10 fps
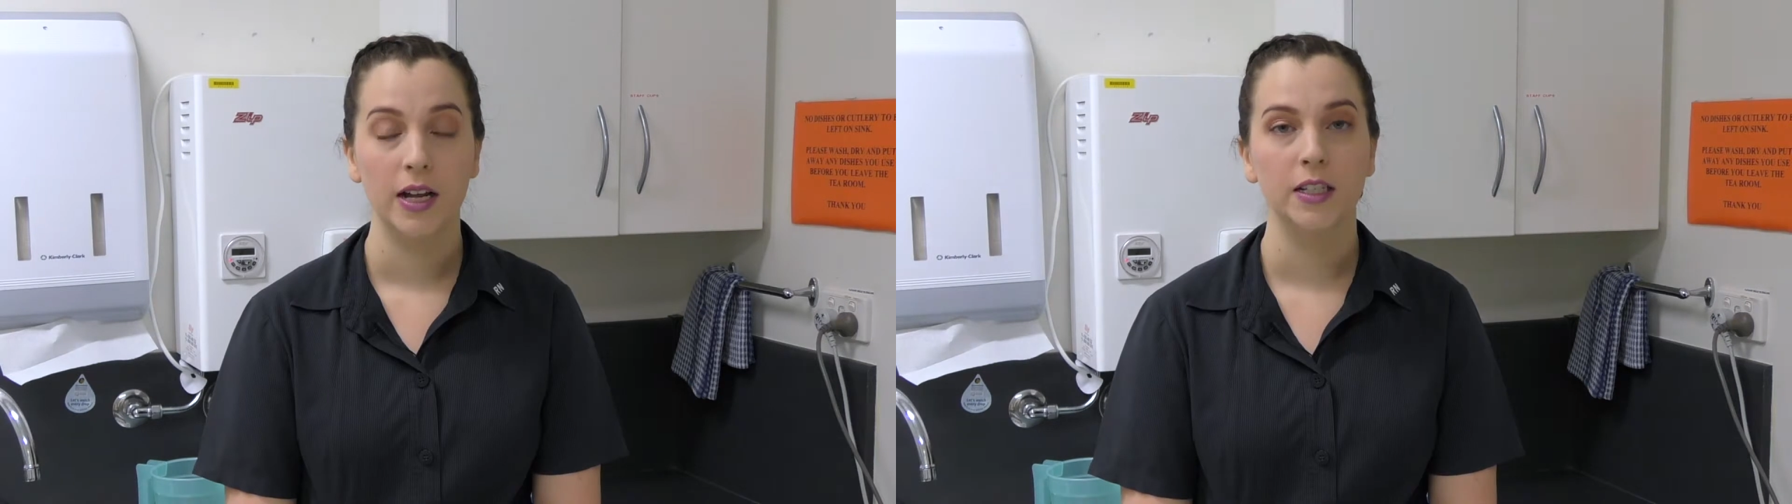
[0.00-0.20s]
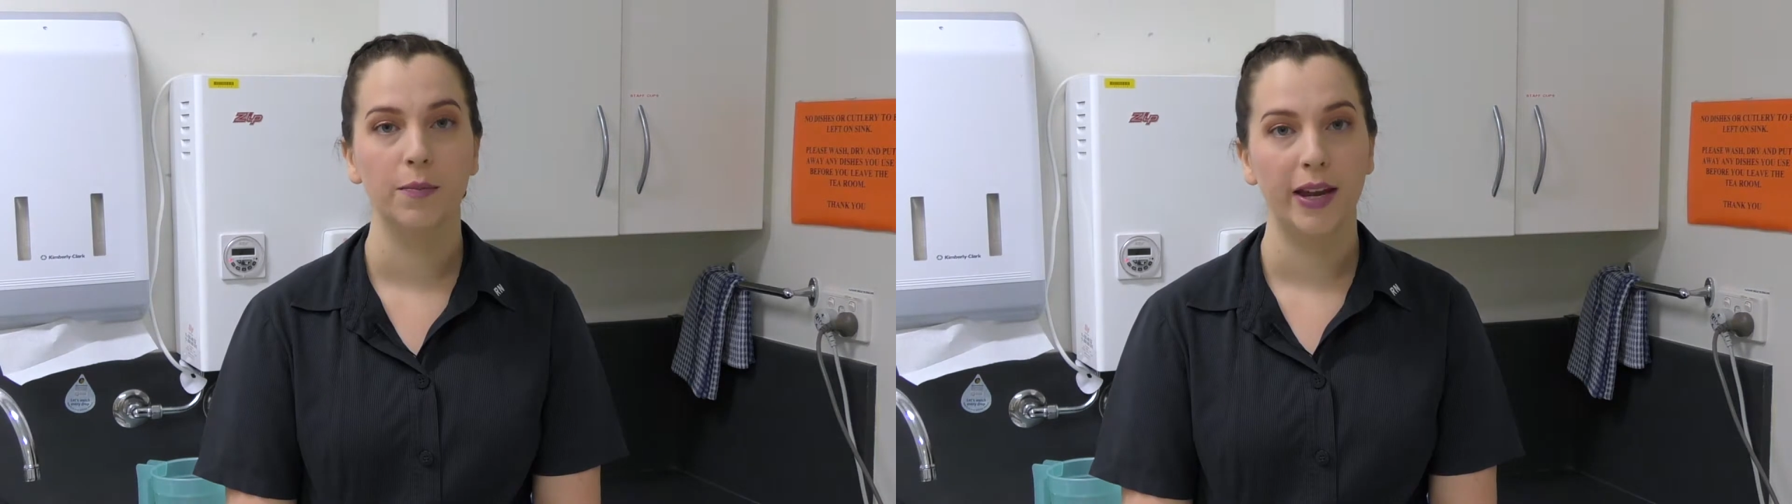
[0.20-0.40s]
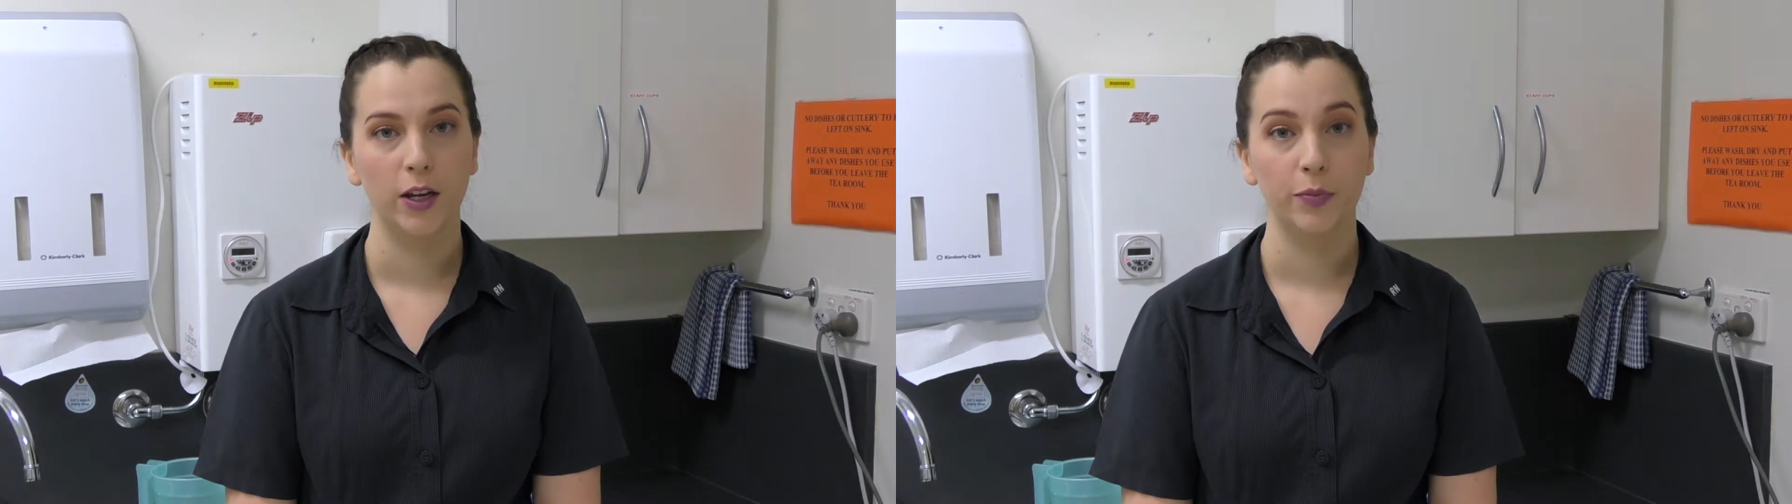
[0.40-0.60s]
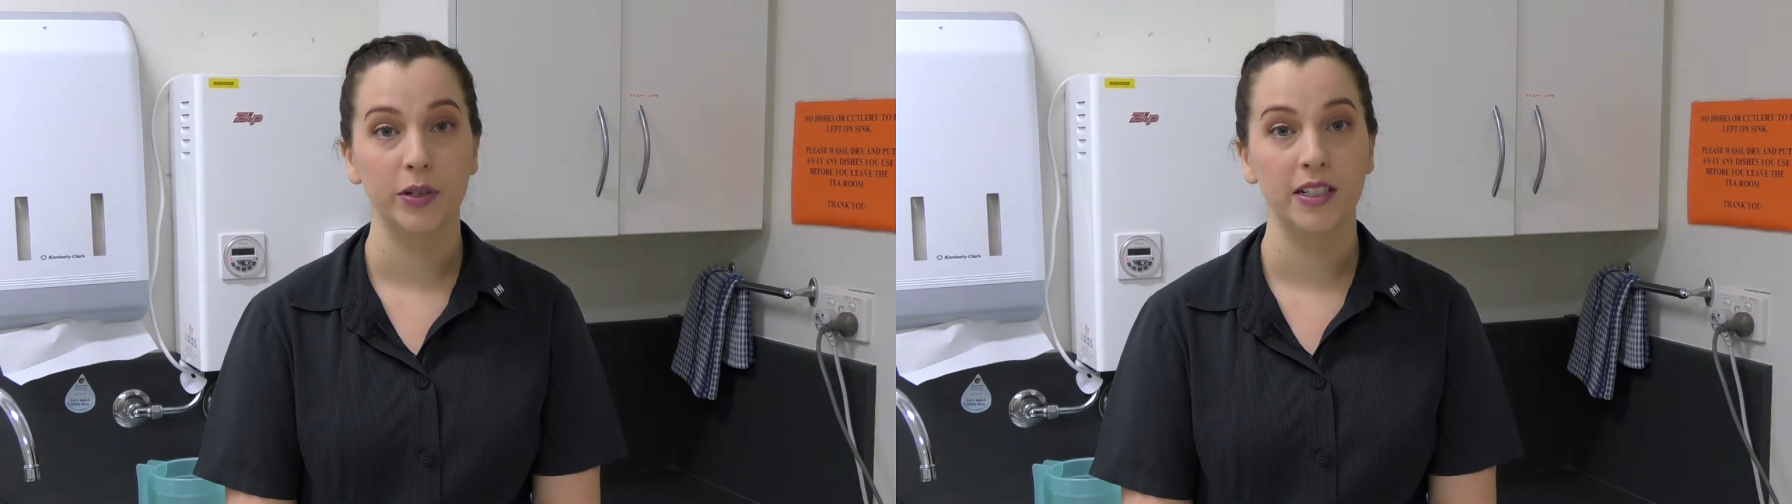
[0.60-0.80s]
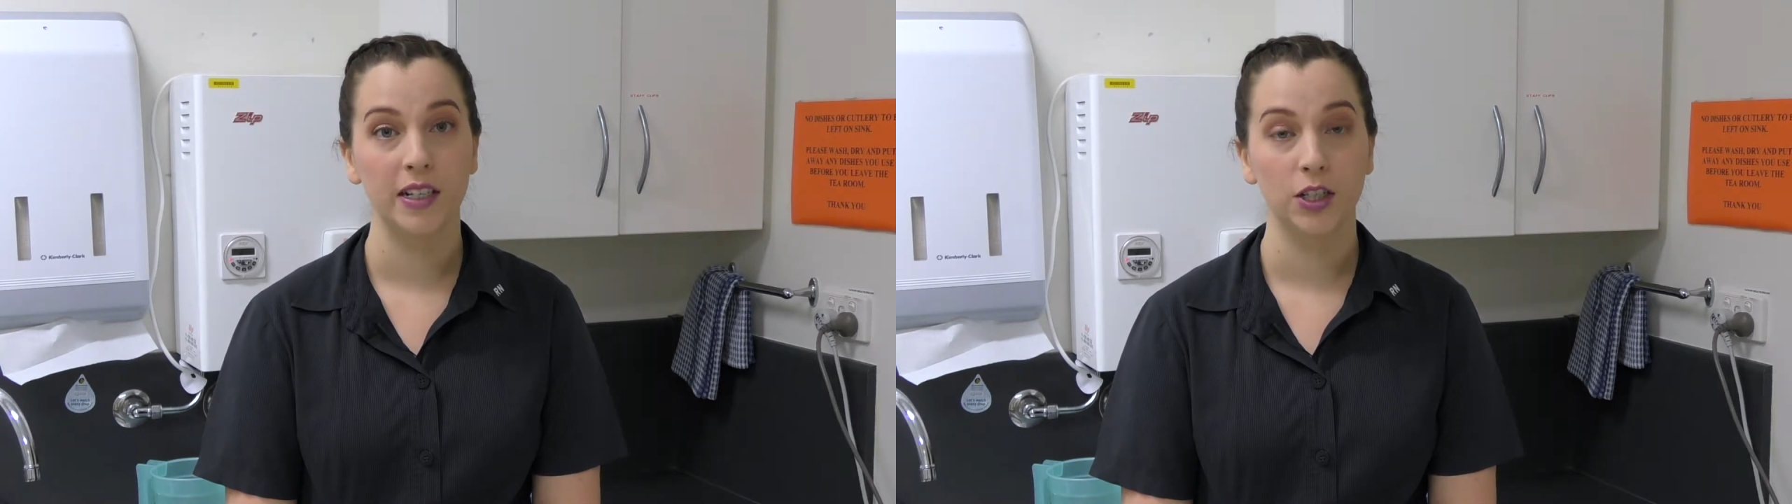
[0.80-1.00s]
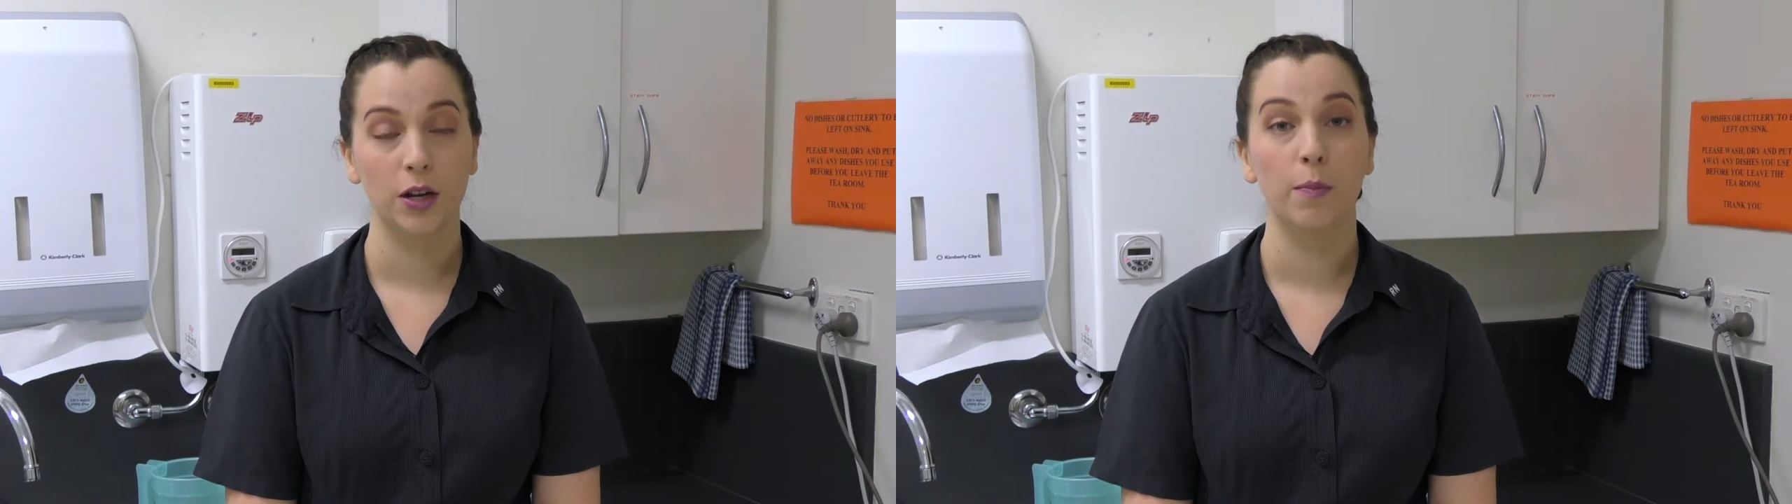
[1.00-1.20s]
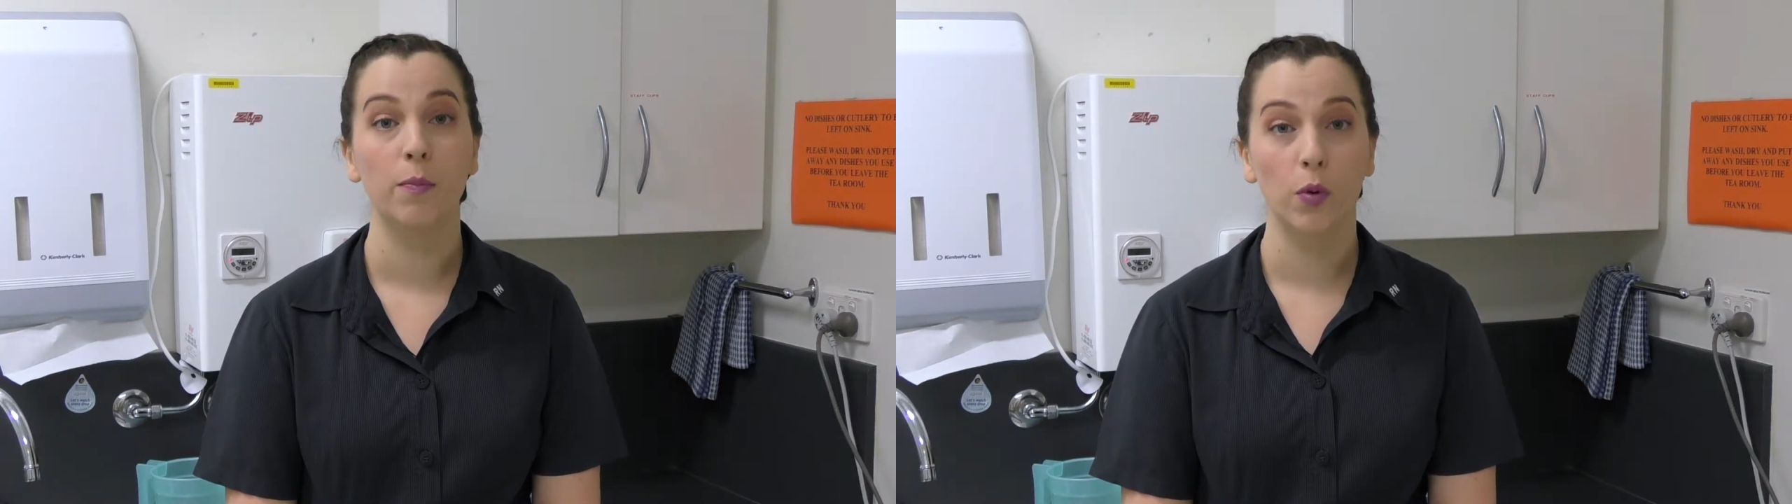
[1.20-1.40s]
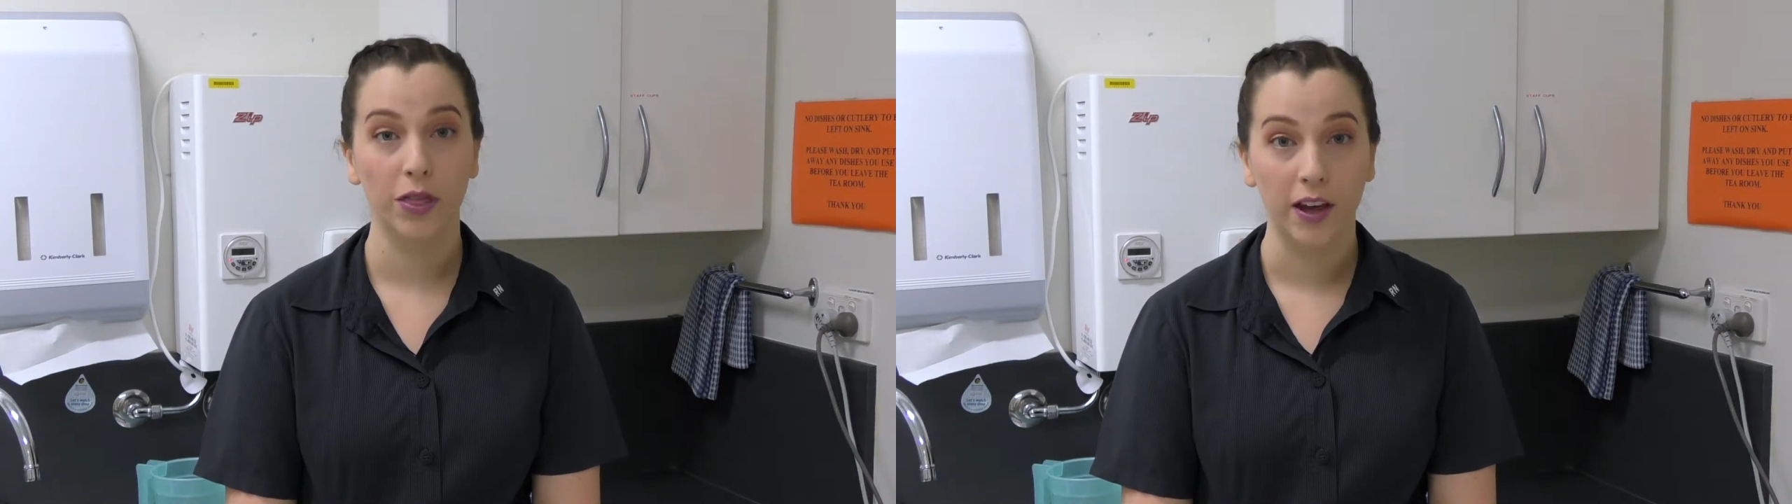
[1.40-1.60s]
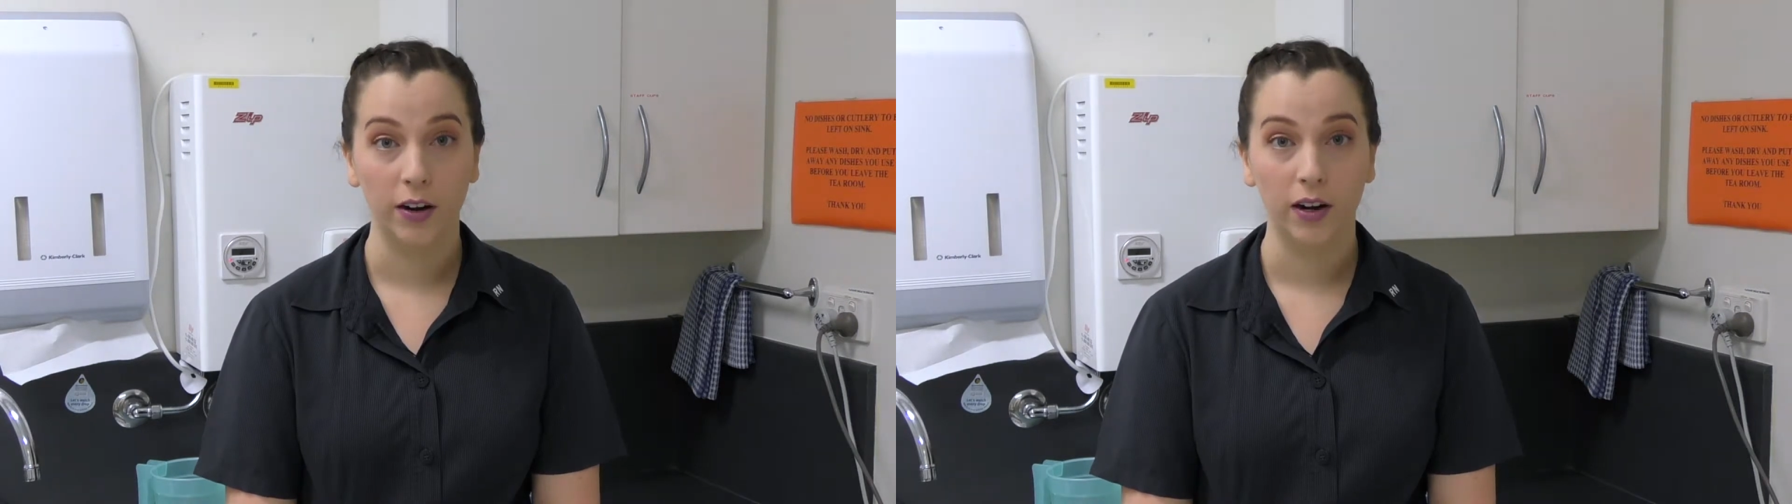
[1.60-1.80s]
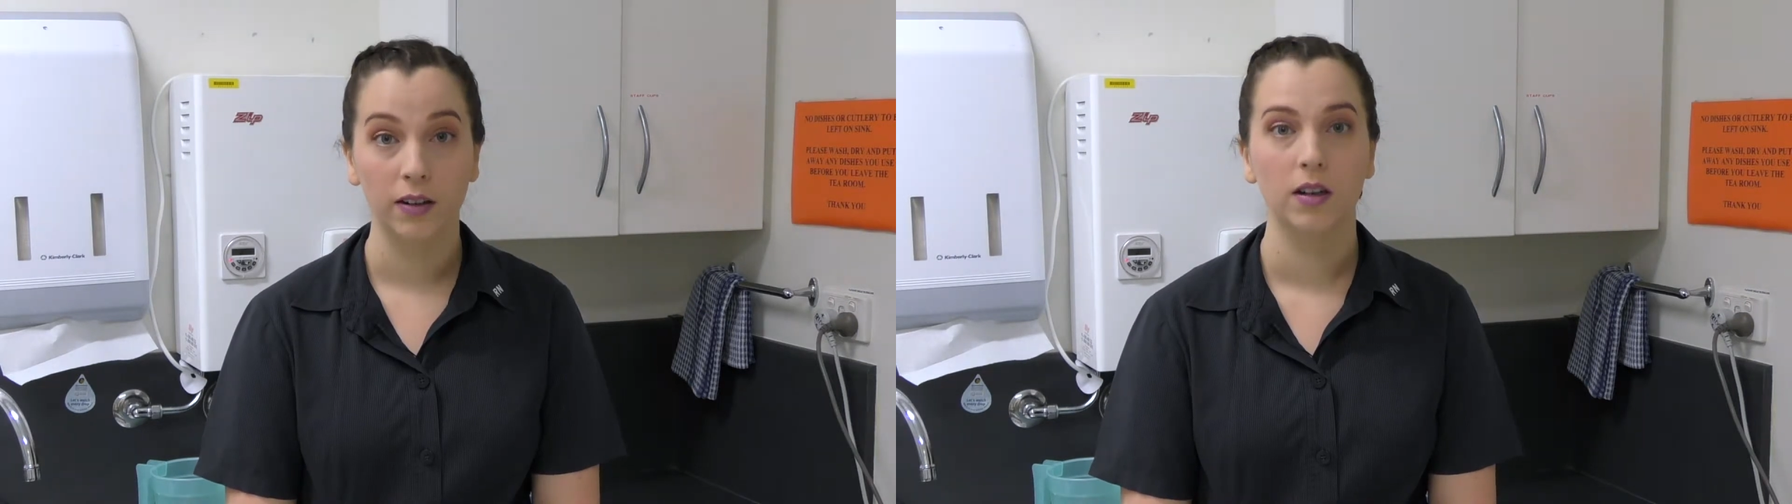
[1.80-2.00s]
to make your procedure more
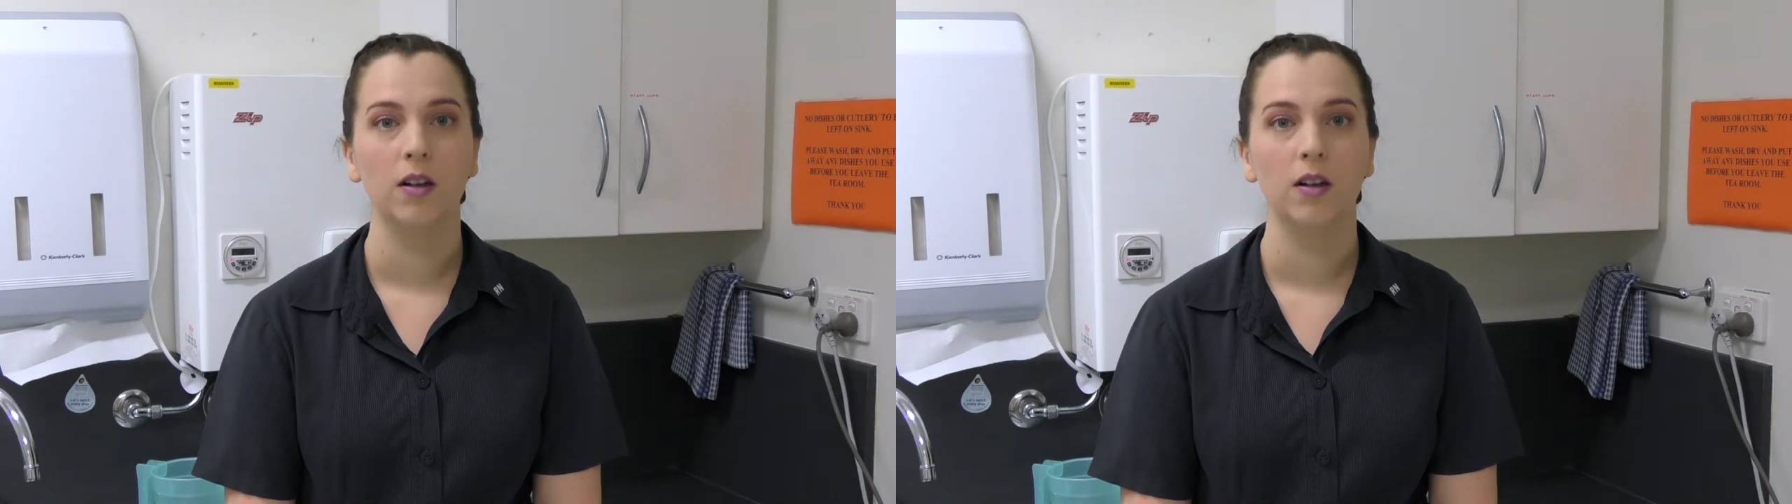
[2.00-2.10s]
thorough